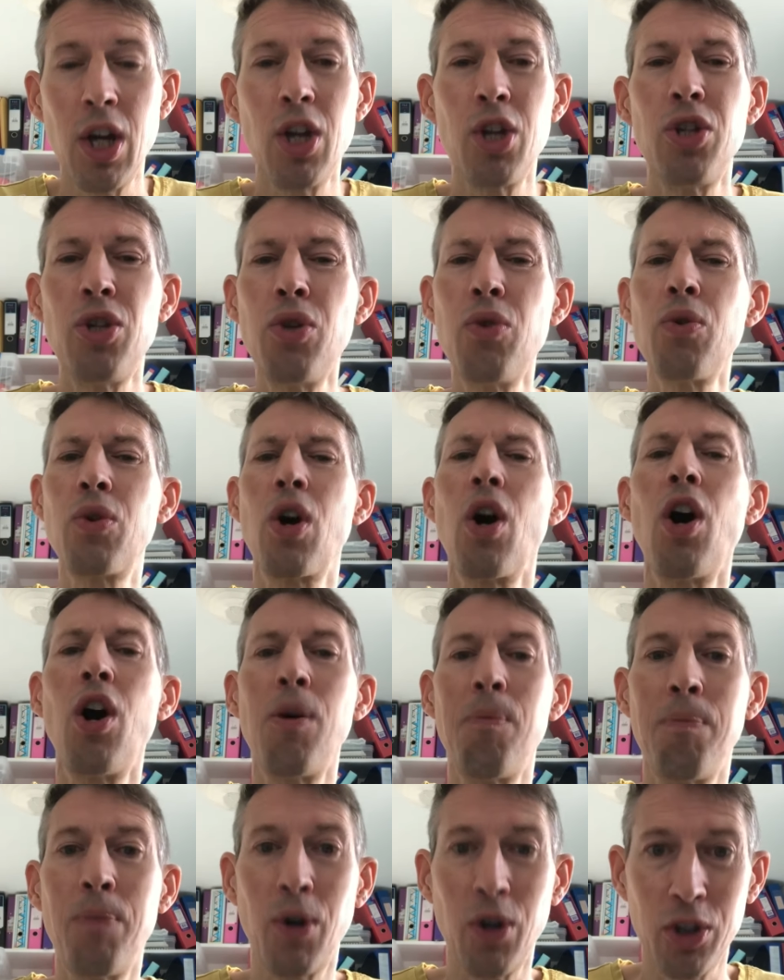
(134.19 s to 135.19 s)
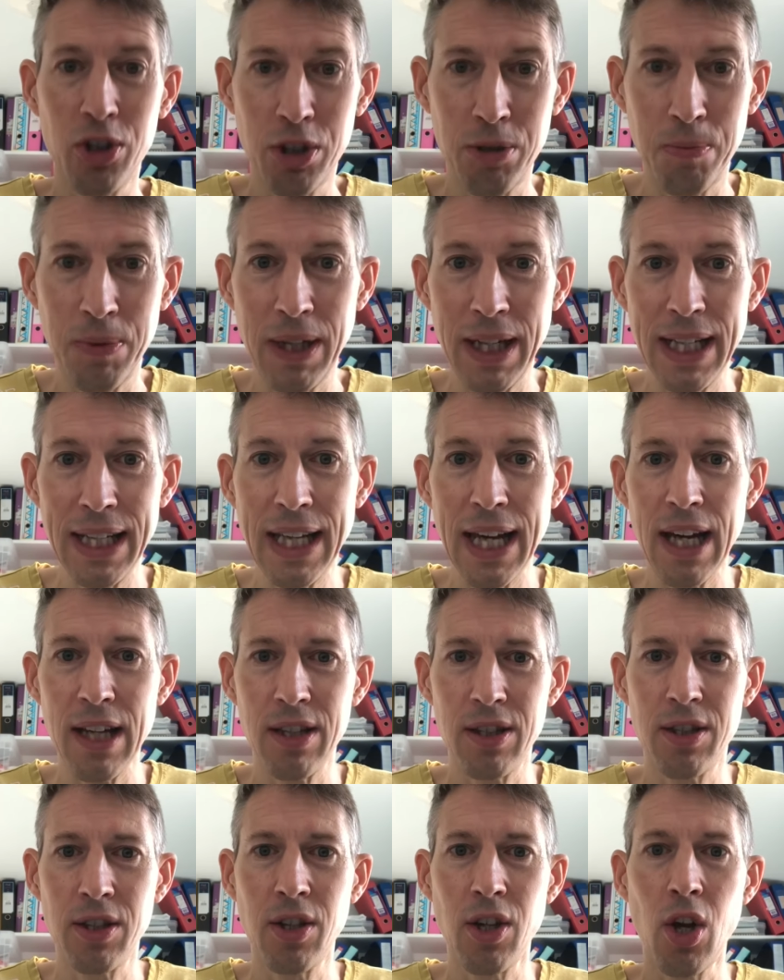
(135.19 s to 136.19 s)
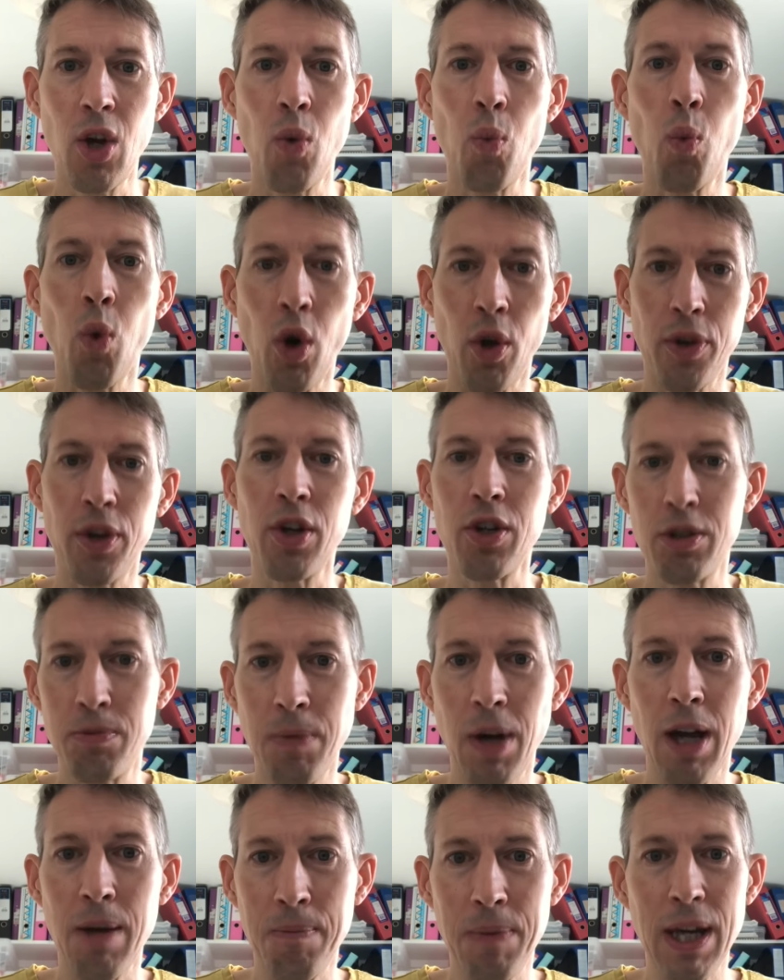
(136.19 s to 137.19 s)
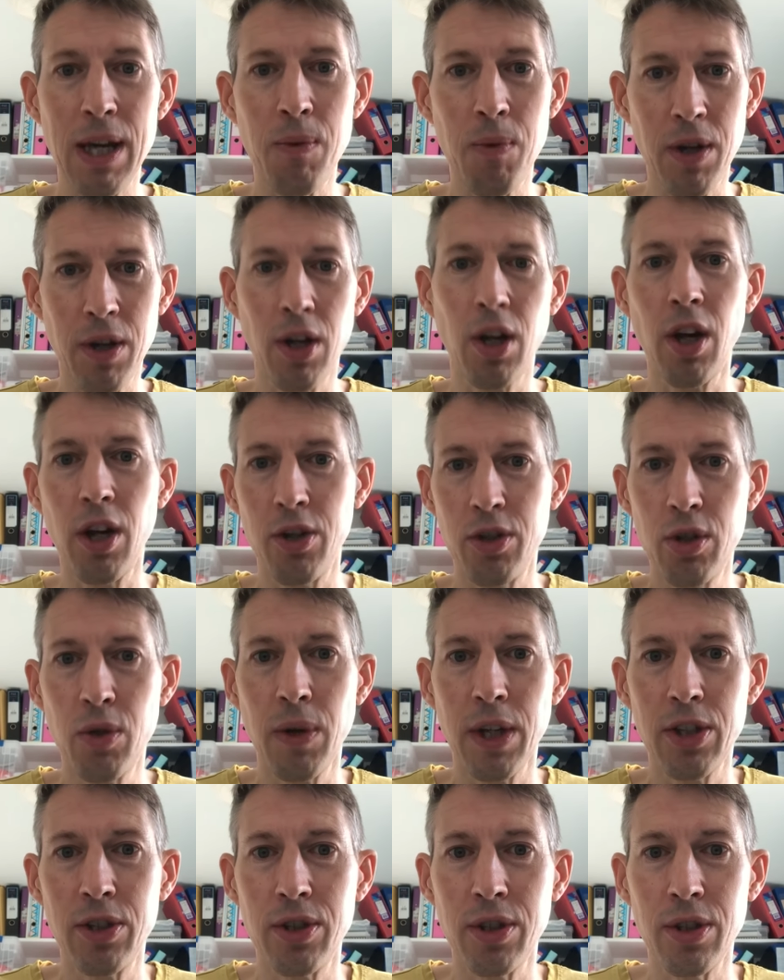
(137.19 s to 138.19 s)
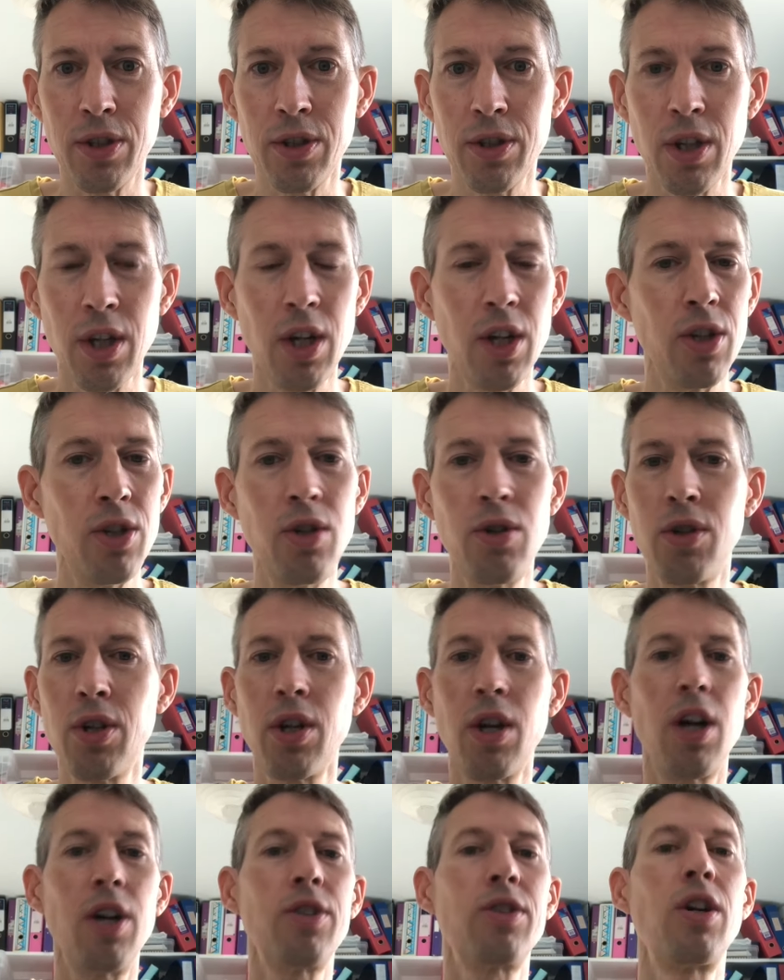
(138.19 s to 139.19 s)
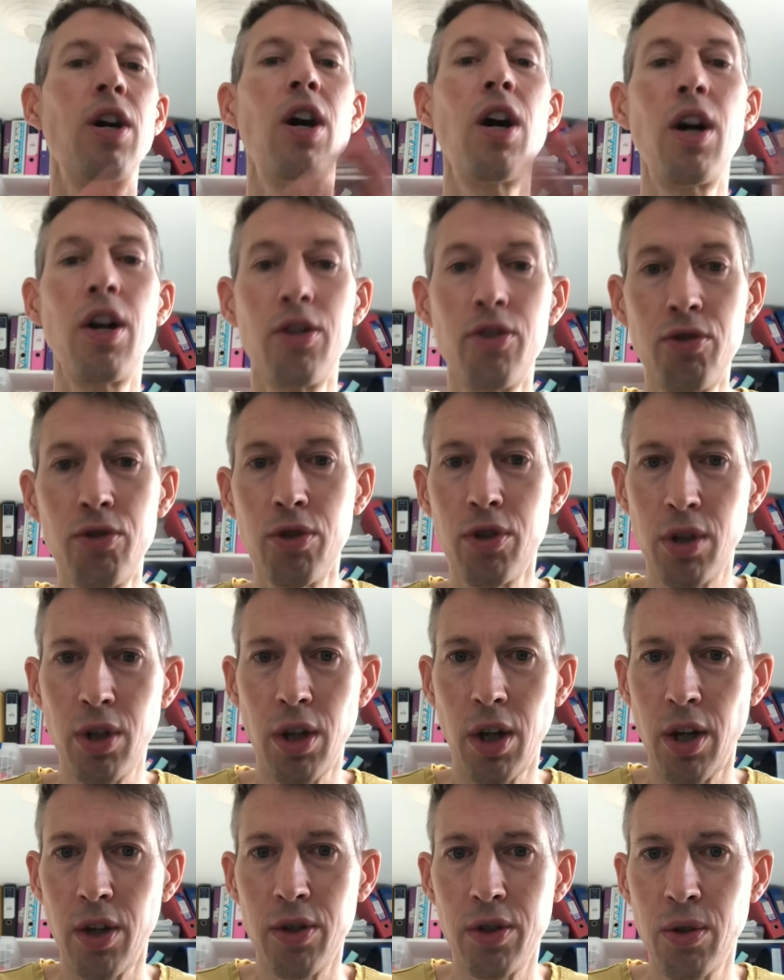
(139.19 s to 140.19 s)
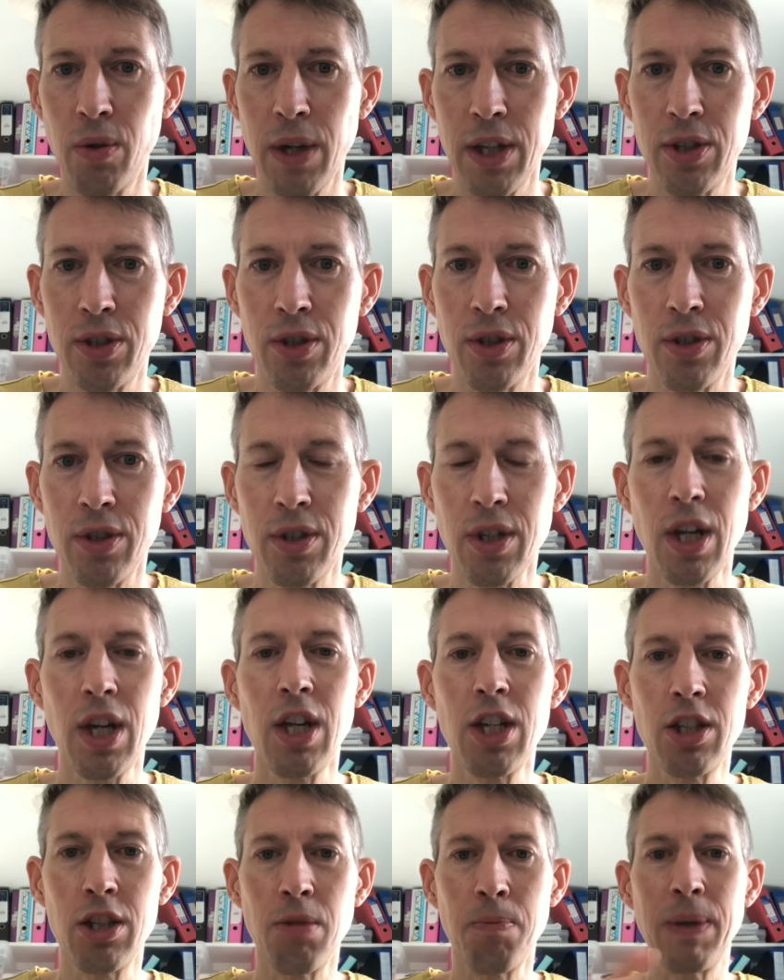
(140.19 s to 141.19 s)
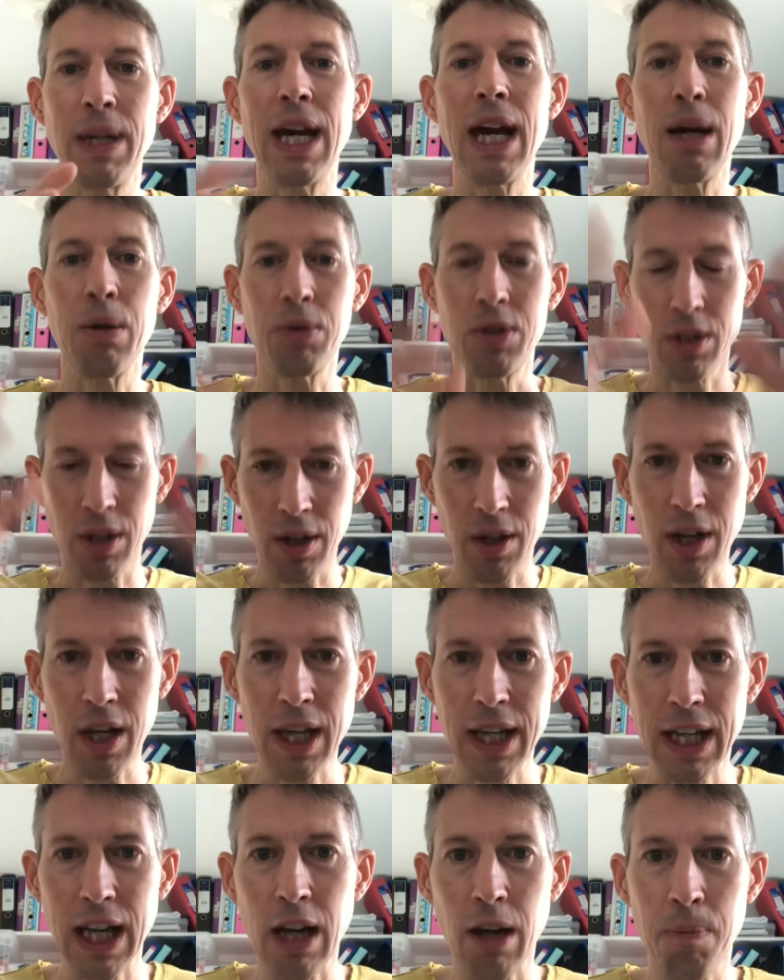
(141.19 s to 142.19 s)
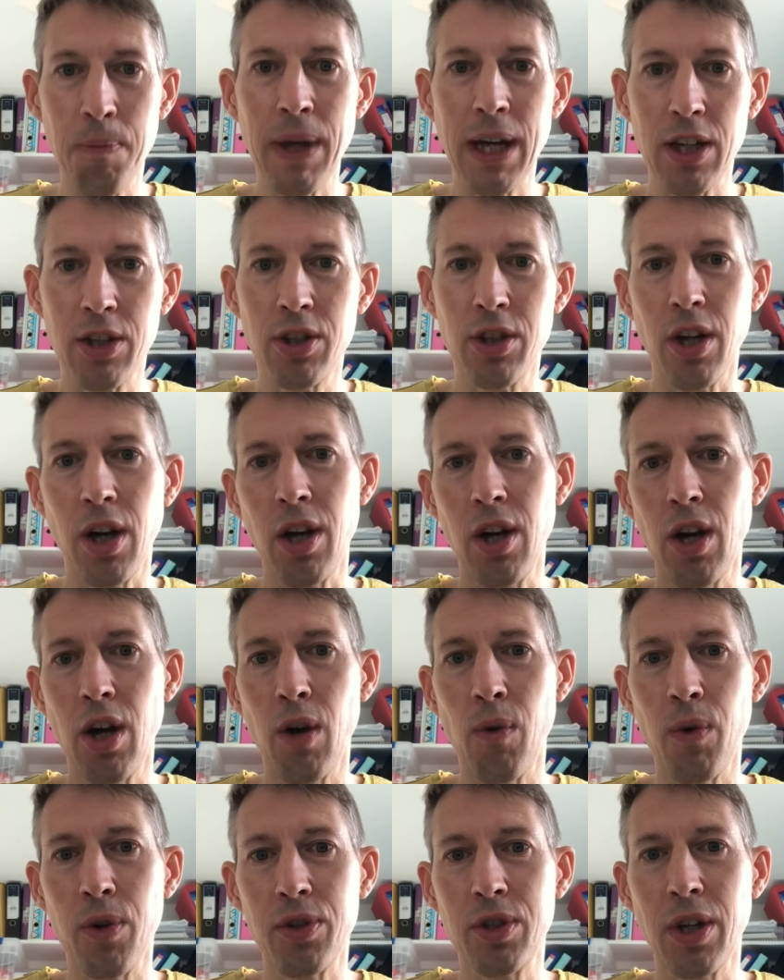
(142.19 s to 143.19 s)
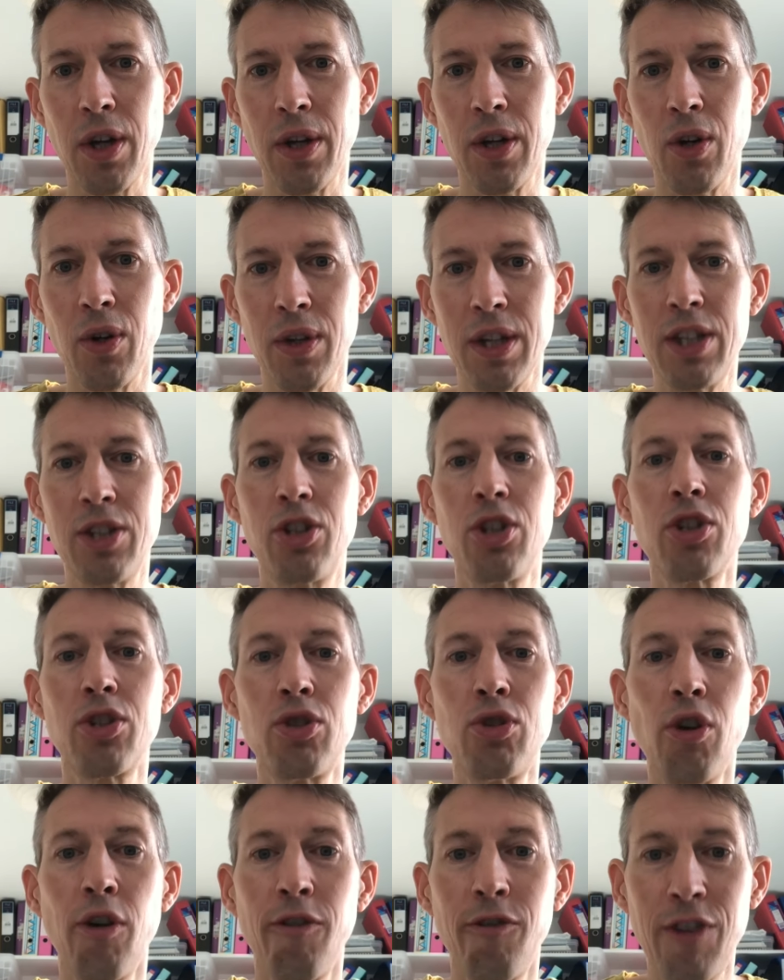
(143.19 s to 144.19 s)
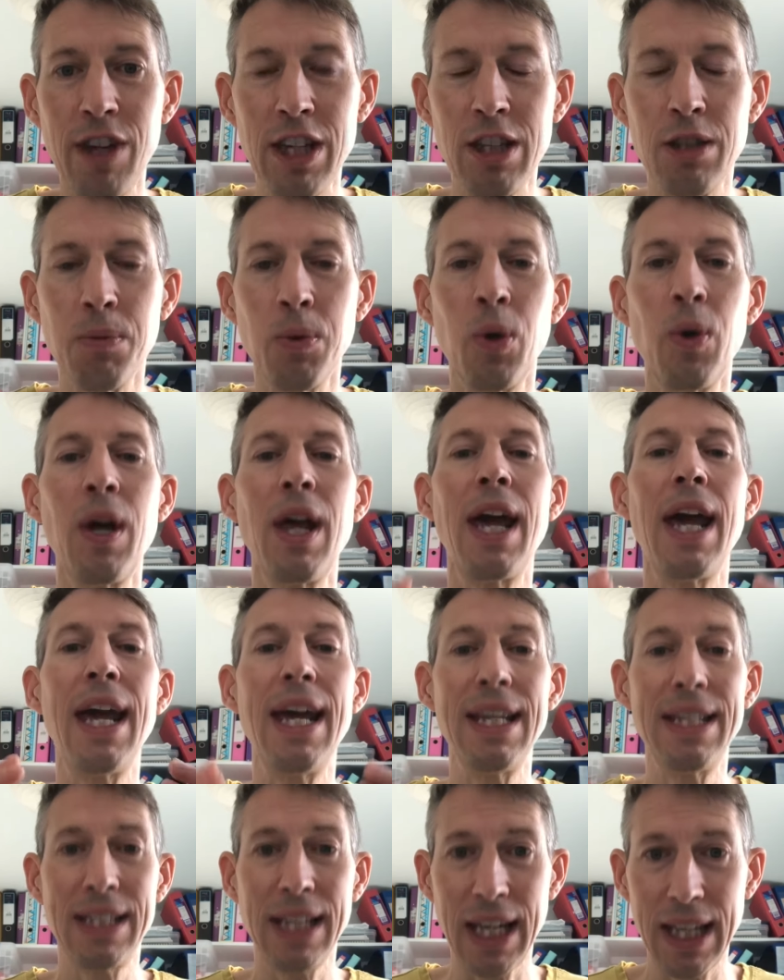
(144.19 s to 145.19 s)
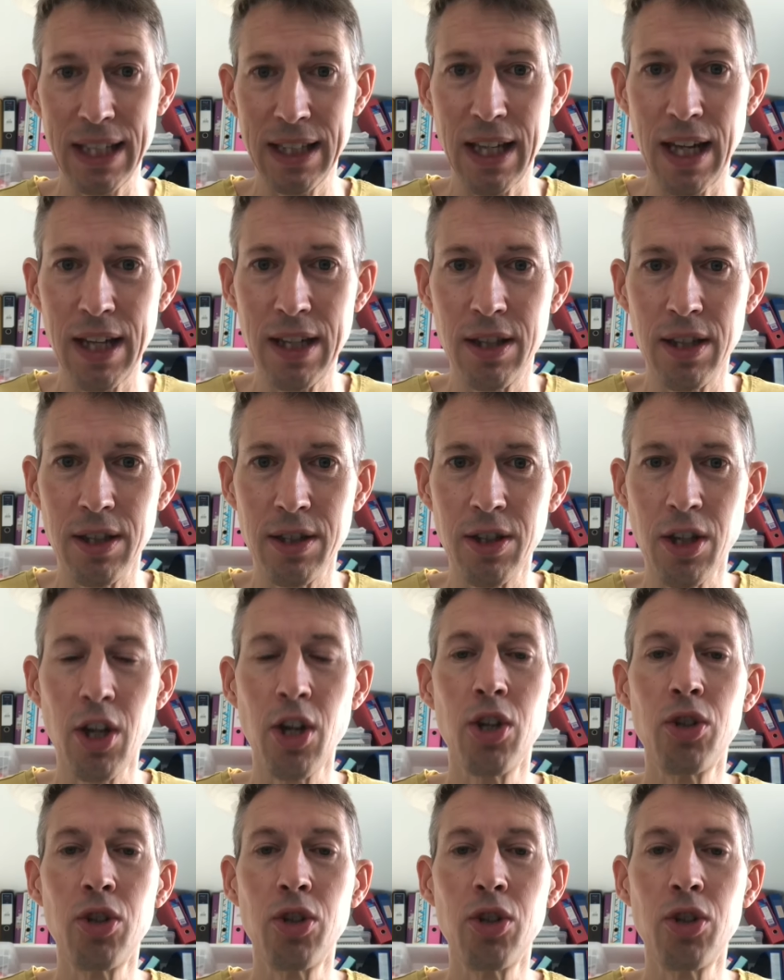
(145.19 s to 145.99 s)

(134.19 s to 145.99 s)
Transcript: You can't possibly guess what those might be with closed questions. You could ask 100 closed questions to be able to get a picture of what's going on. It's just not feasible. It takes ages.